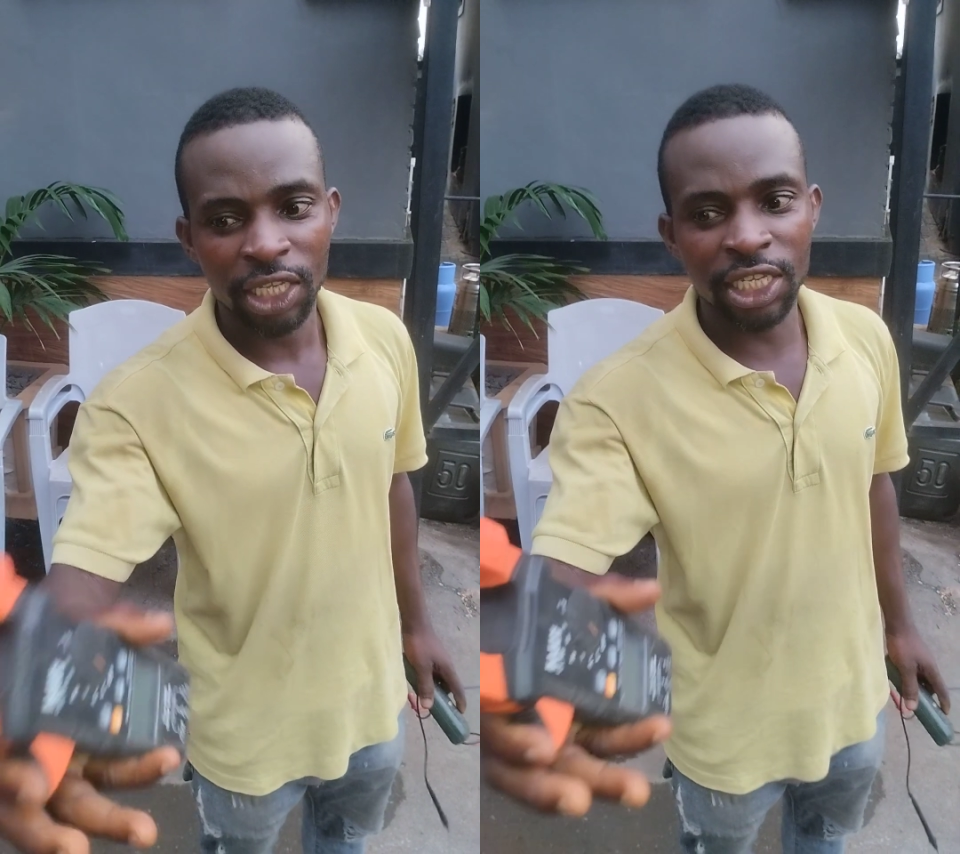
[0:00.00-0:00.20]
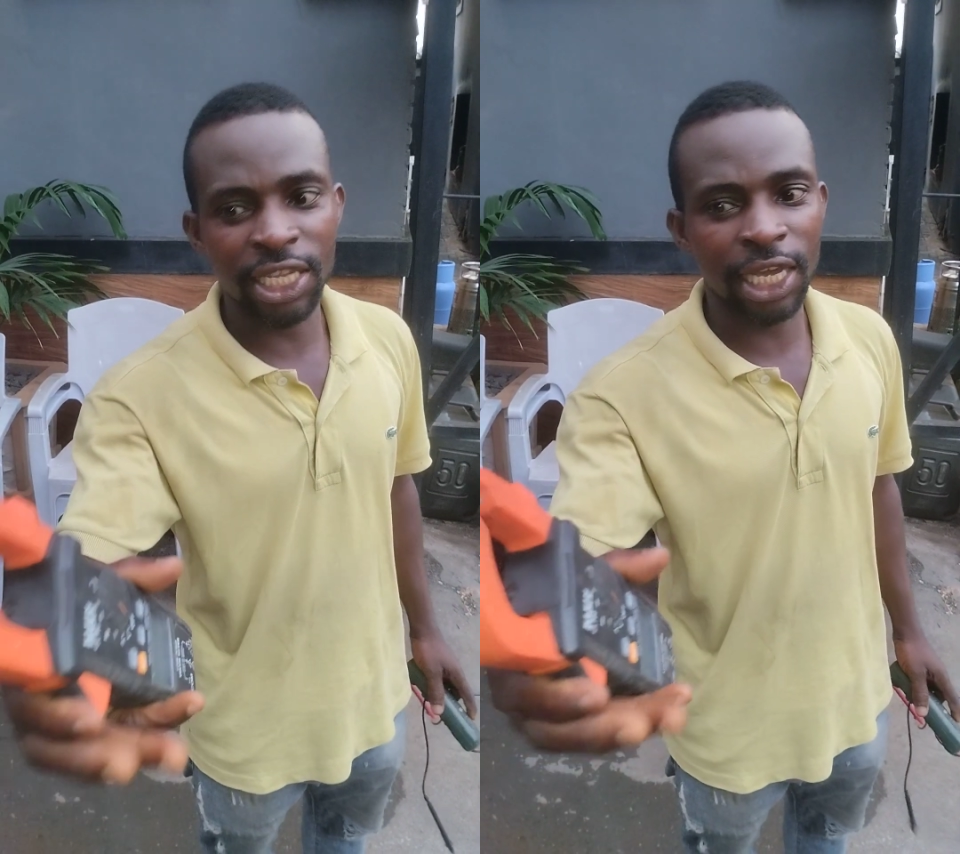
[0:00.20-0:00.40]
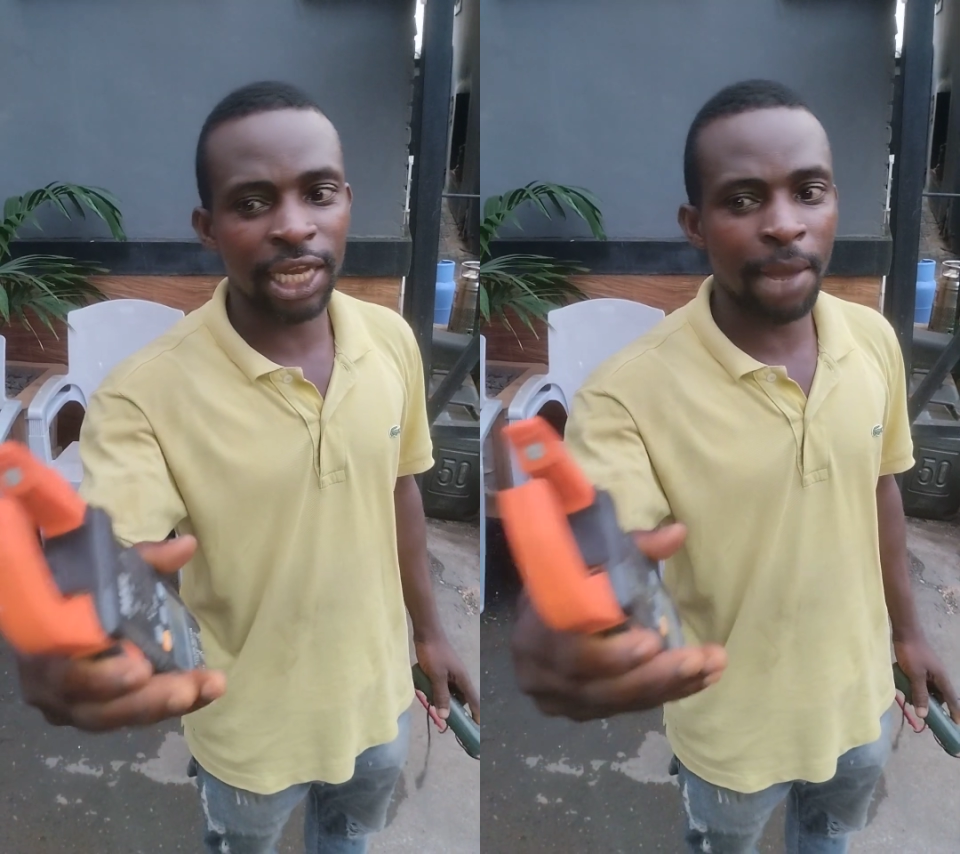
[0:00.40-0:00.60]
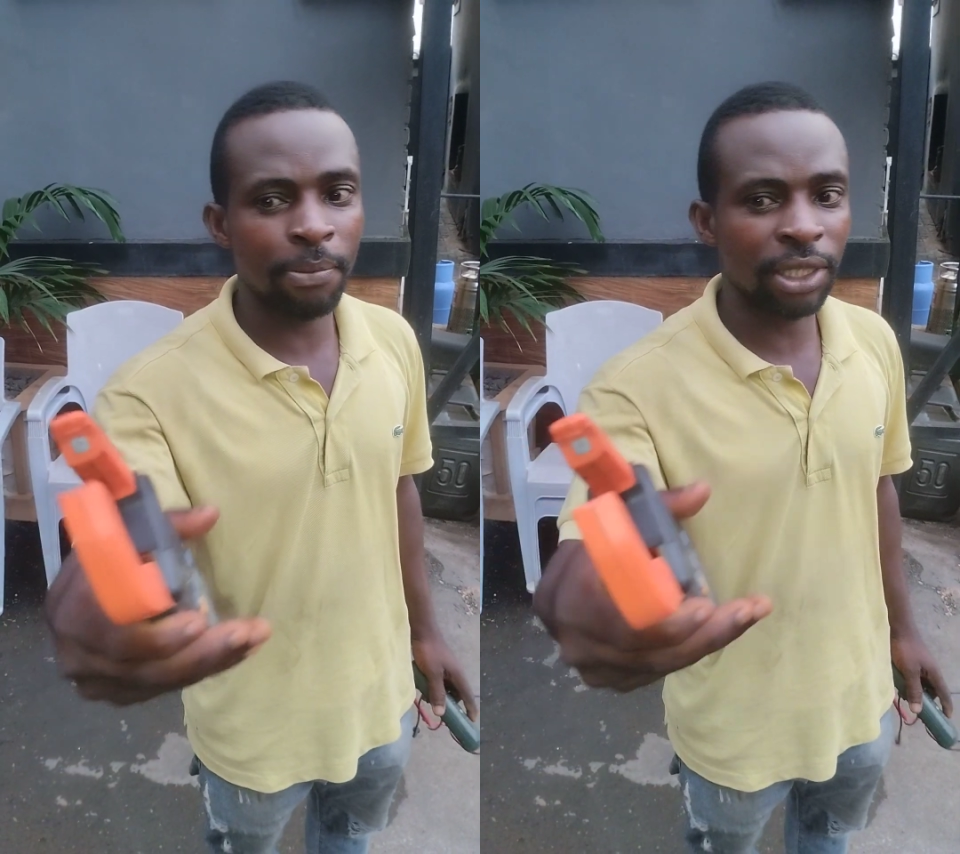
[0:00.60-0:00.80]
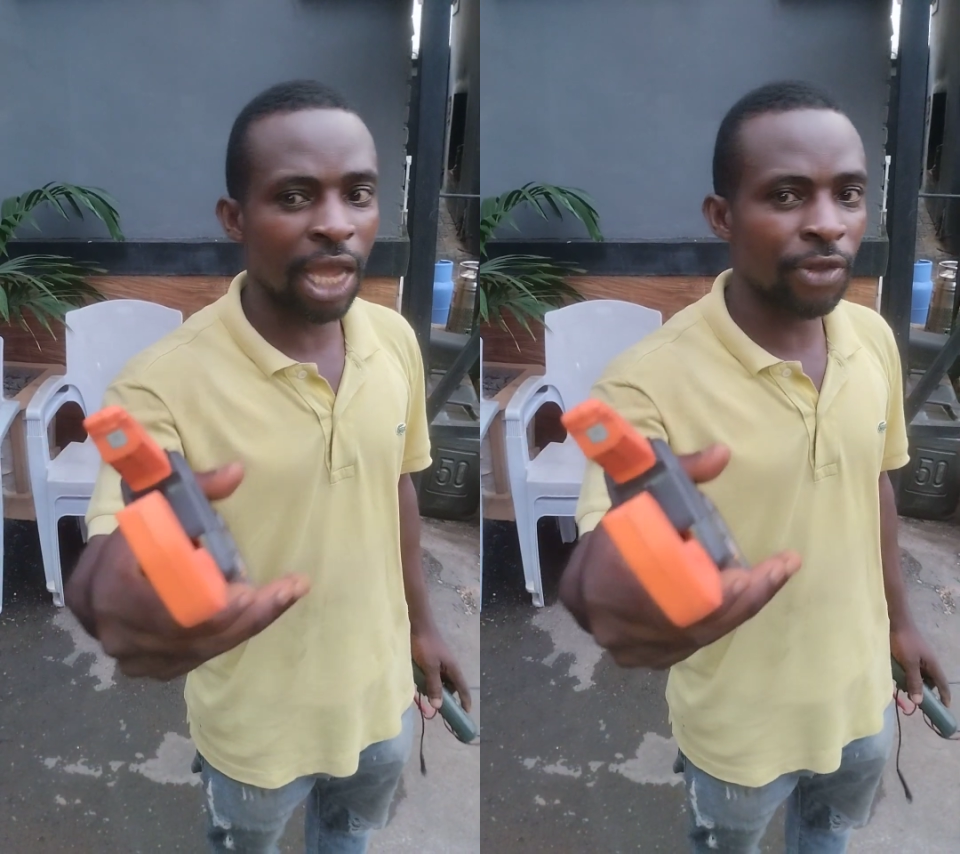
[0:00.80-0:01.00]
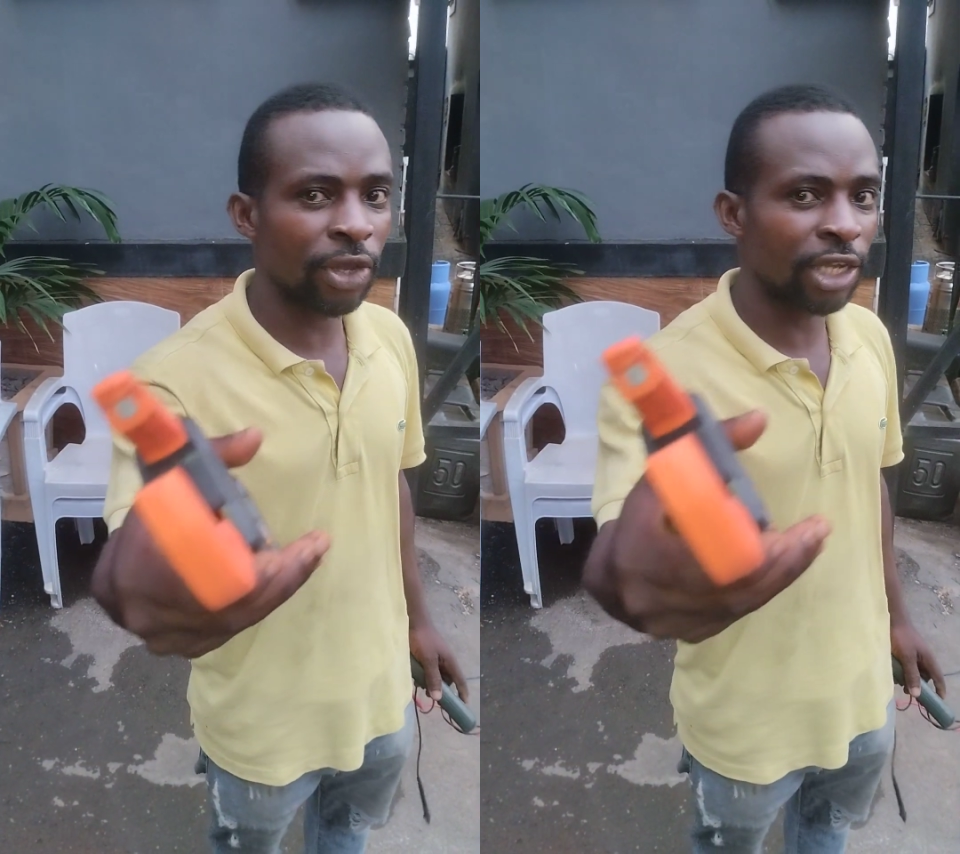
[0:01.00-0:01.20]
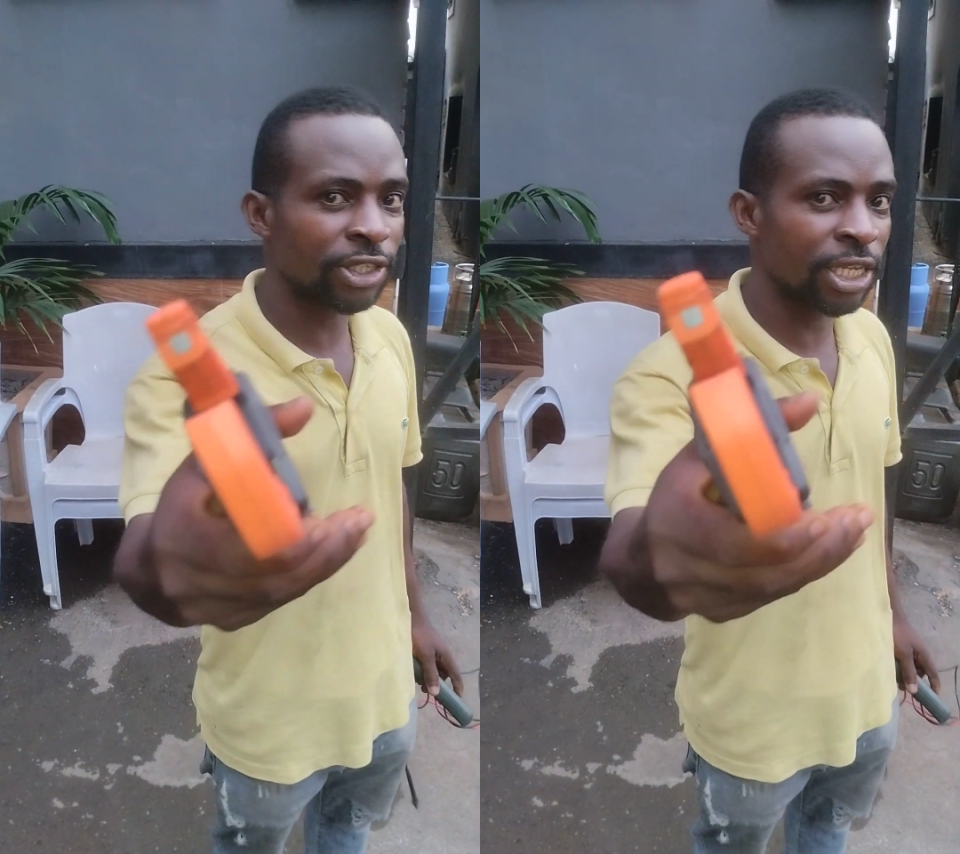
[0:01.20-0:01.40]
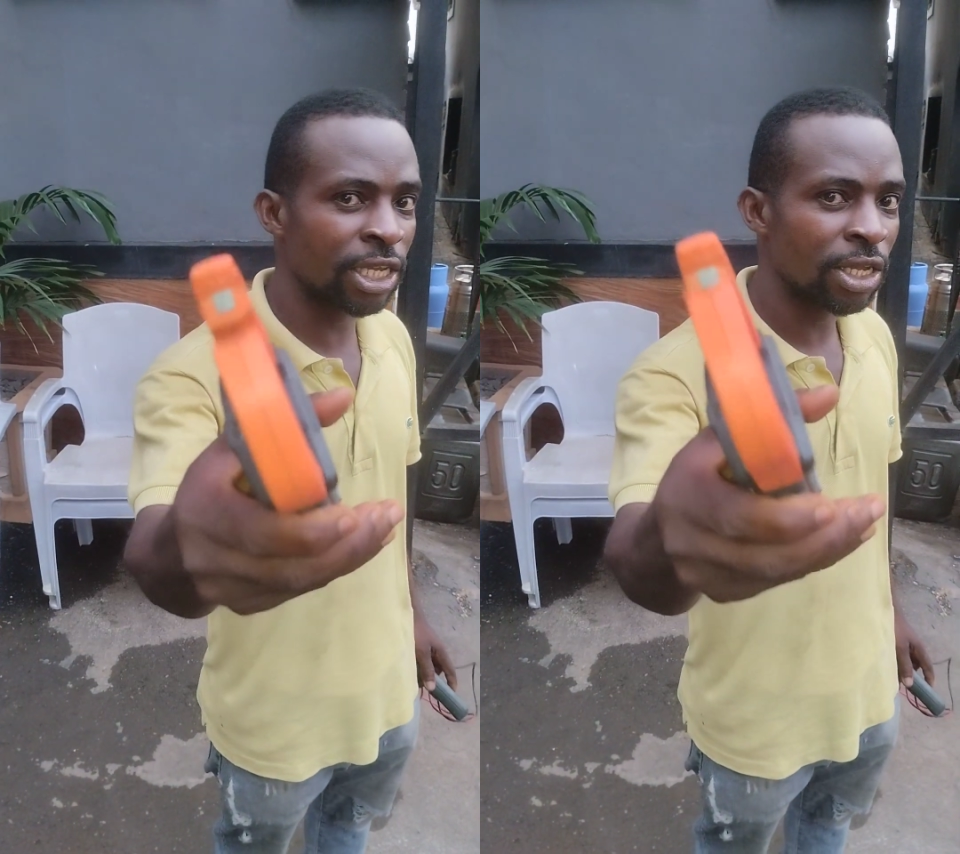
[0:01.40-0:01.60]
It's a clamp meter. You can
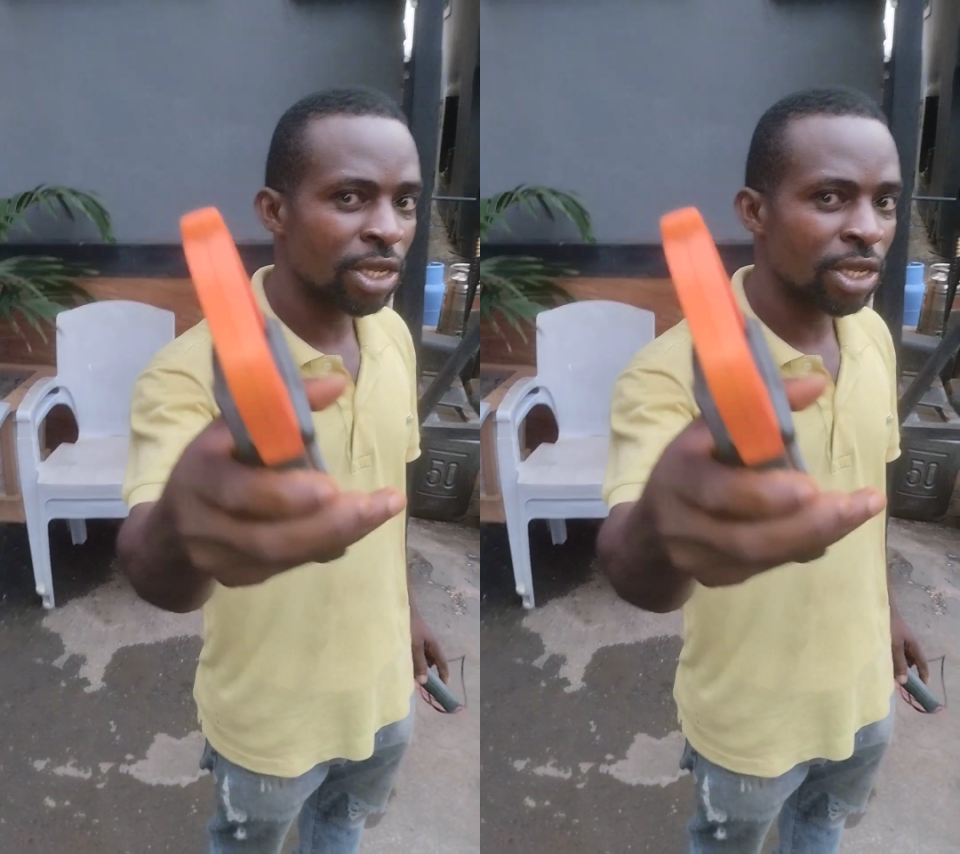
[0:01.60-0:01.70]
see